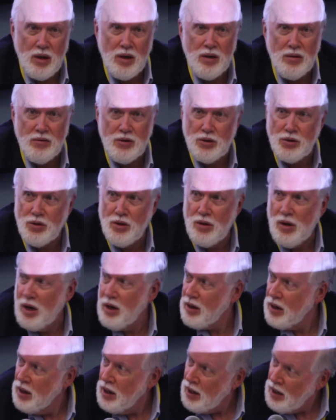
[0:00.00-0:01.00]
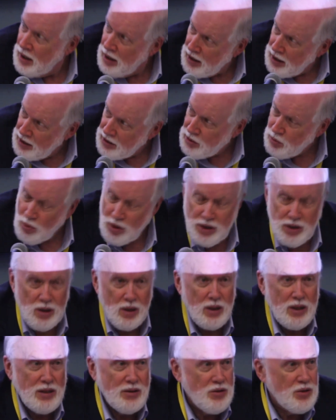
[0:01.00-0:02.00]
I just thought, it's what
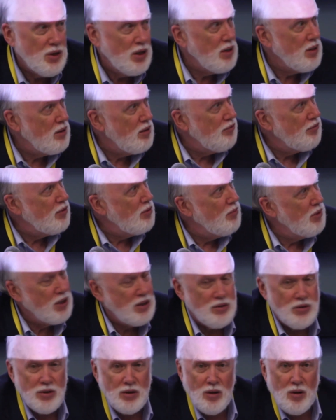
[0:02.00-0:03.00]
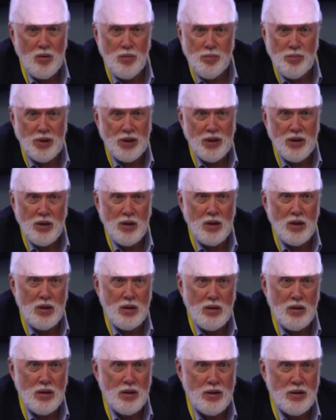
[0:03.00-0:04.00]
Glen said a few minutes ago, bring it on.